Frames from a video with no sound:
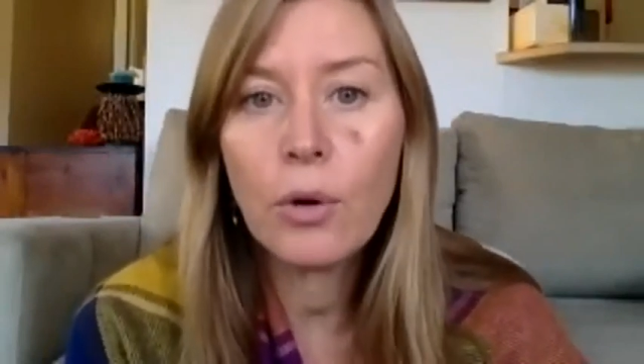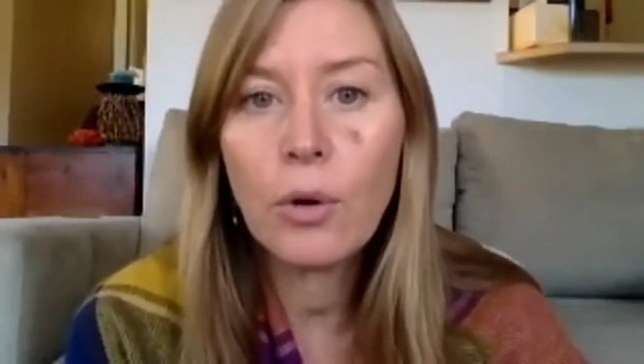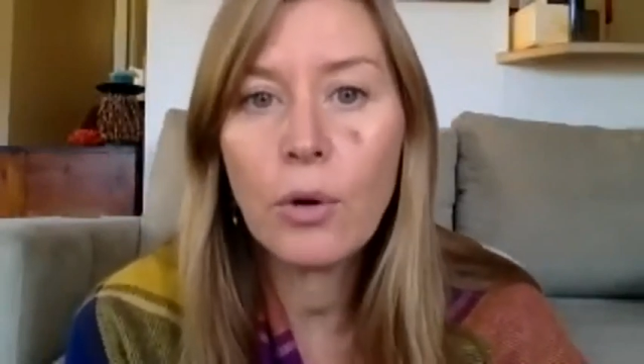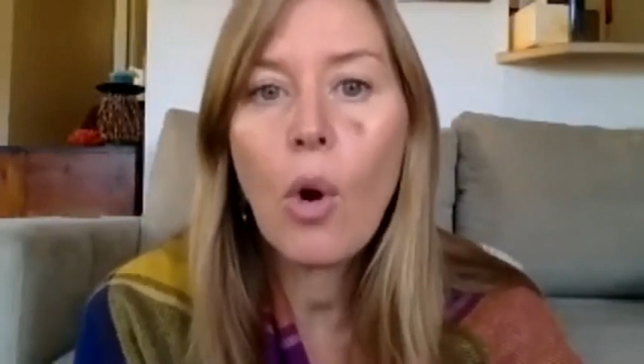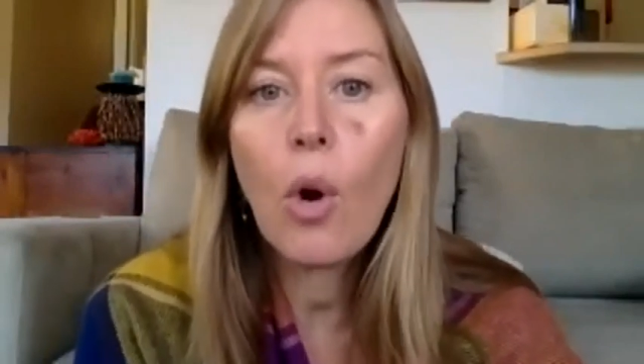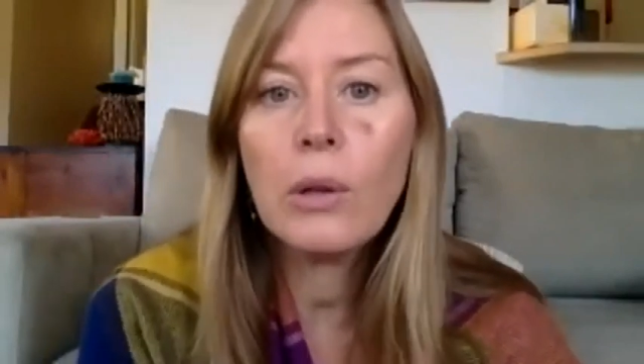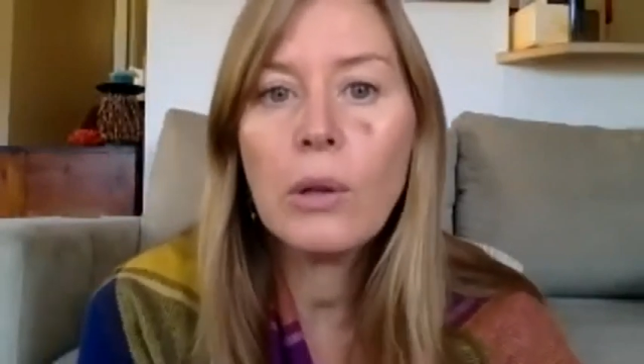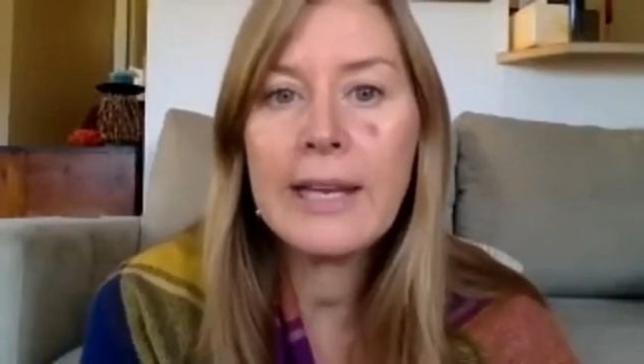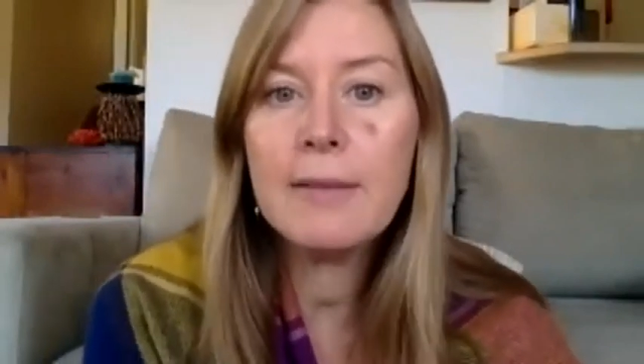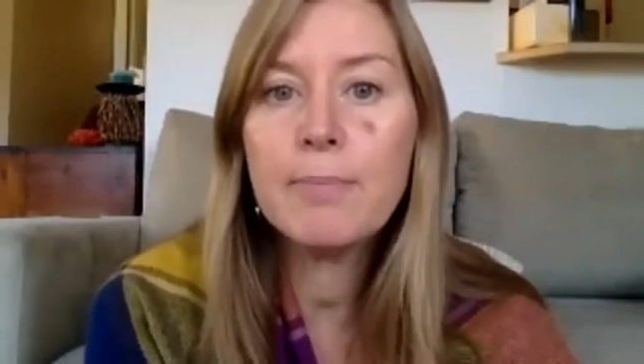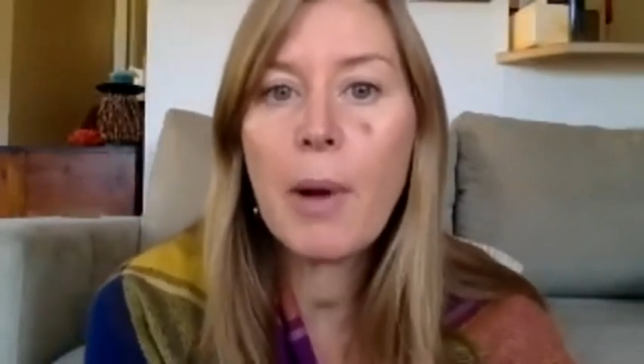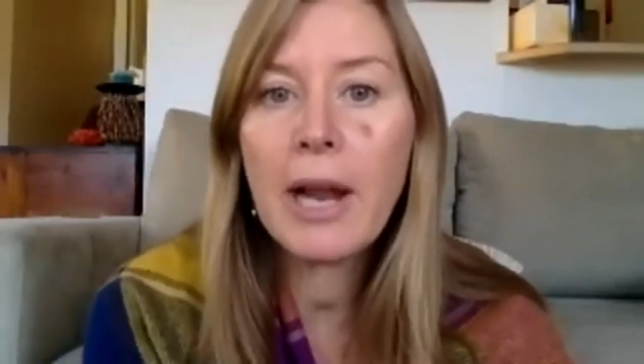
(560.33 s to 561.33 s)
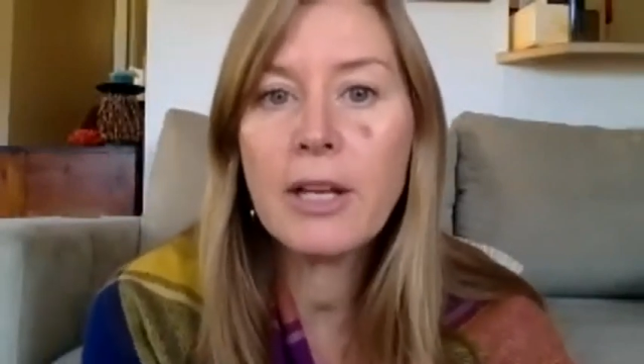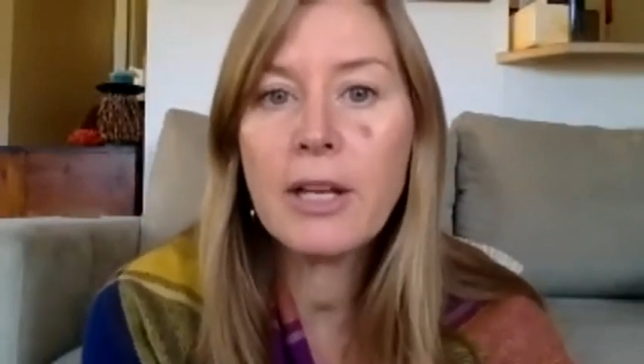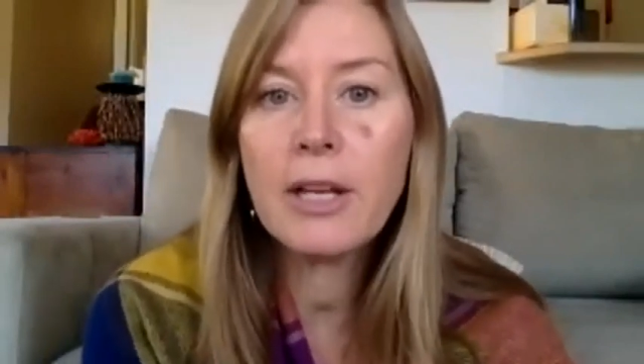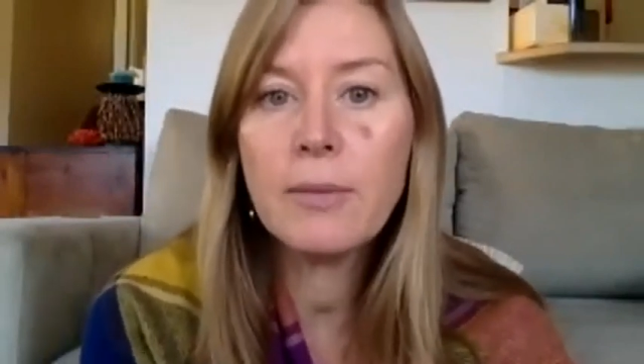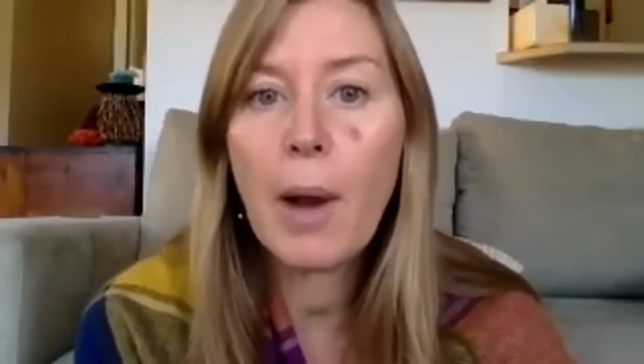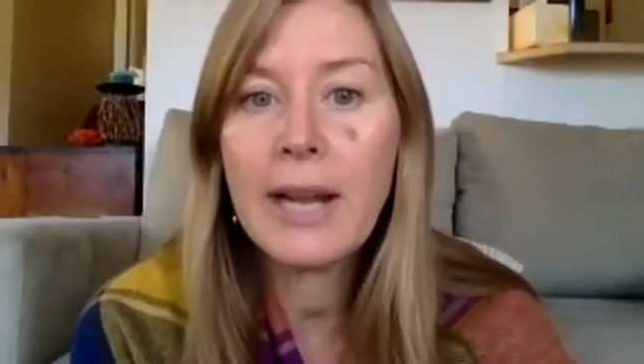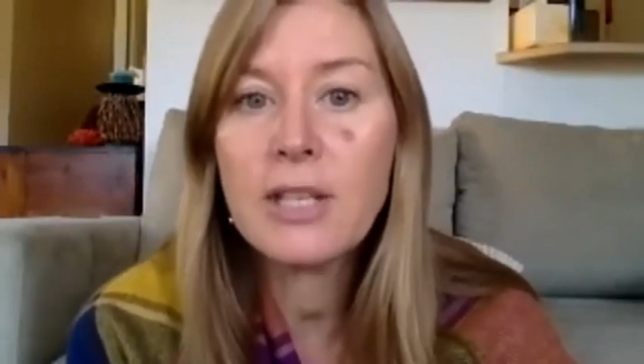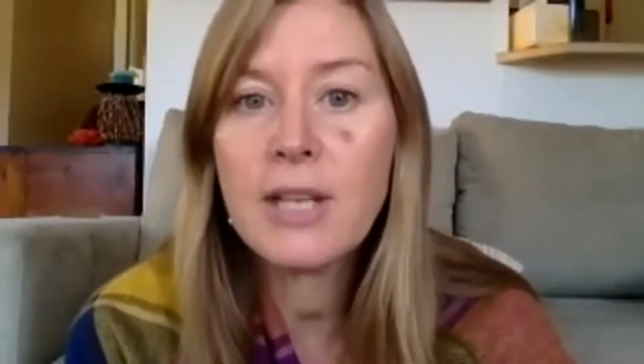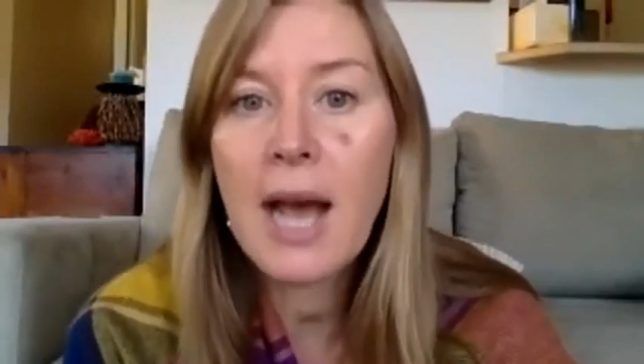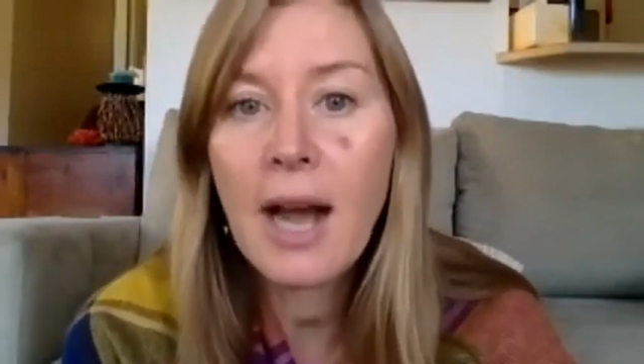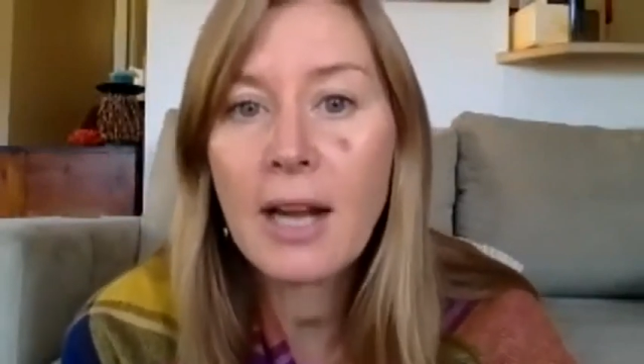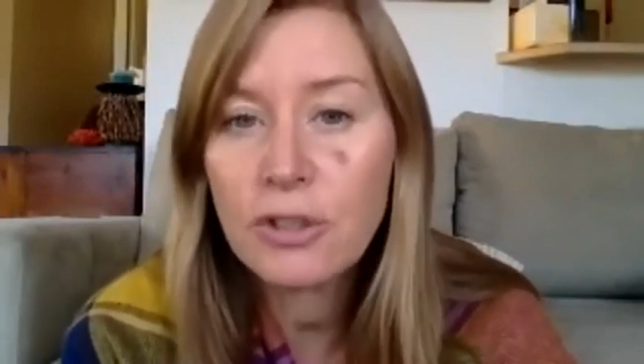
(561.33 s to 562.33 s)
or choline
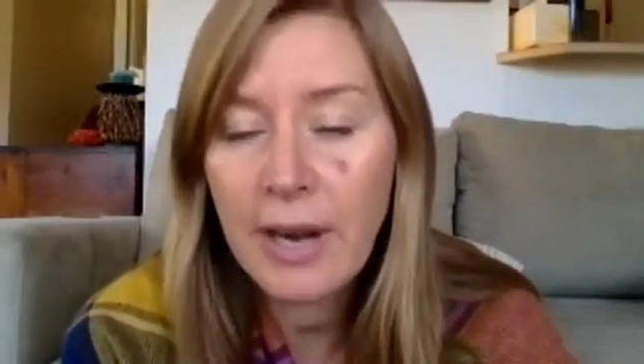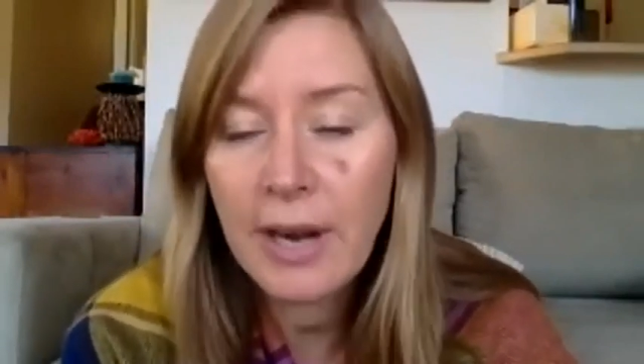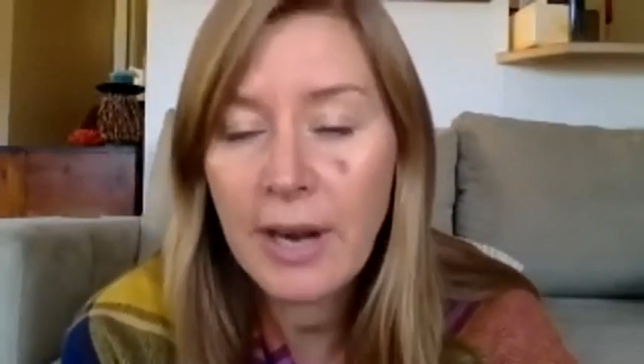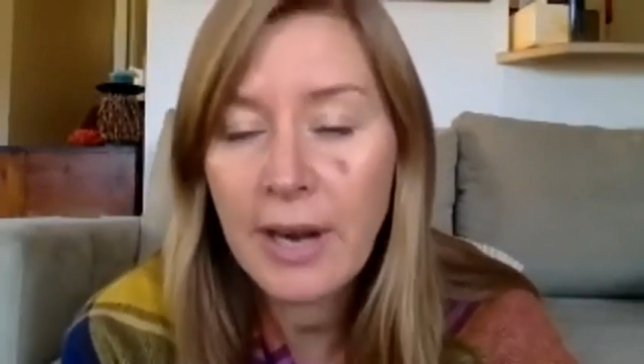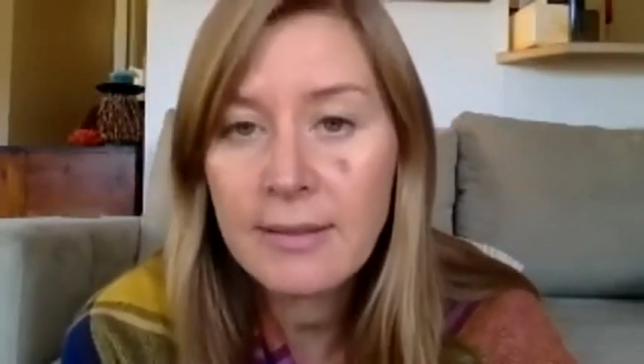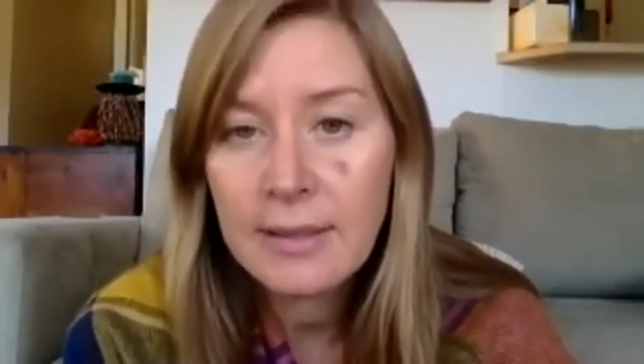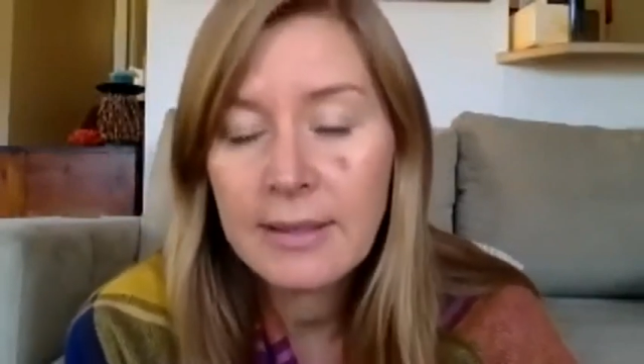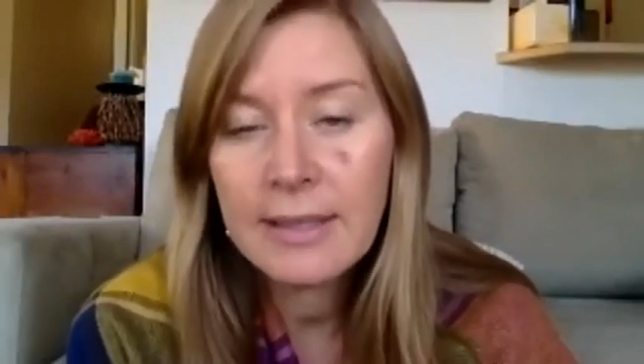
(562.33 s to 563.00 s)
bitartrate